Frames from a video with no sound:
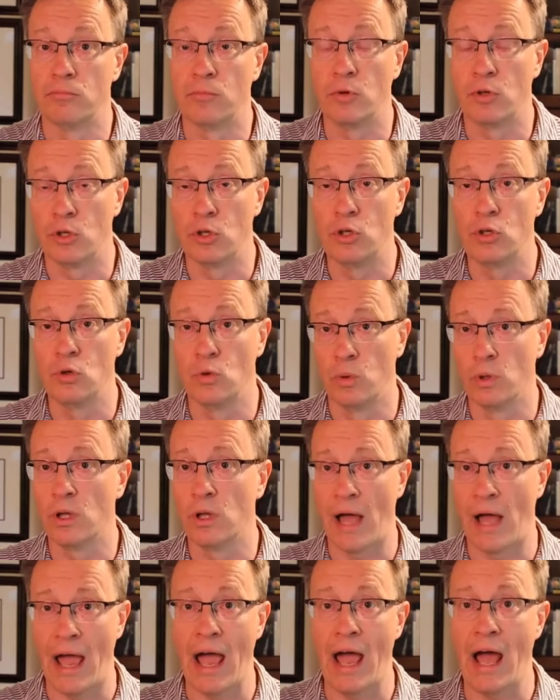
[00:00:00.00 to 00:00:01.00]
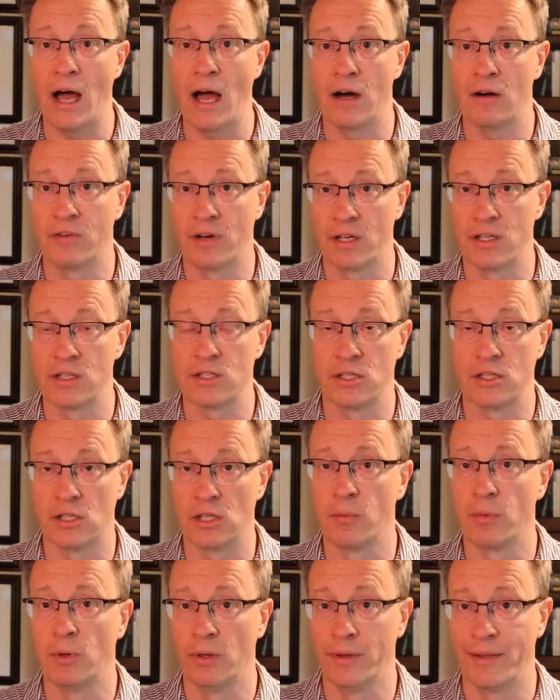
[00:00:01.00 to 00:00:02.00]
you will have
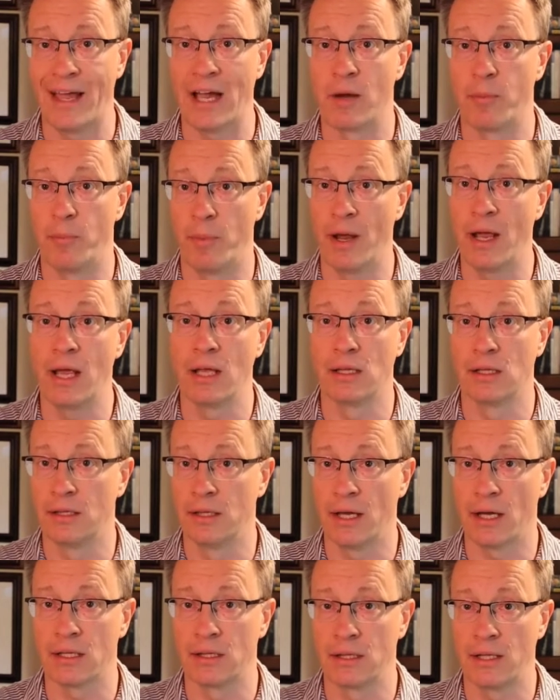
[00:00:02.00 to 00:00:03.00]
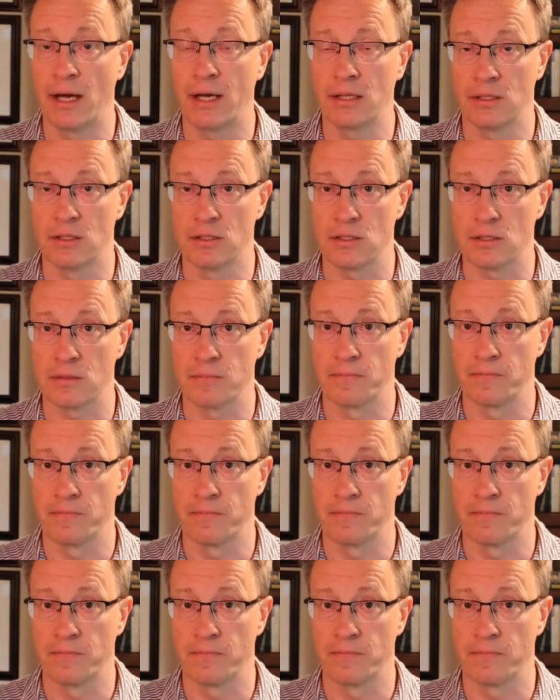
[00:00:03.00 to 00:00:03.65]
considerable neck pain and neck tightness.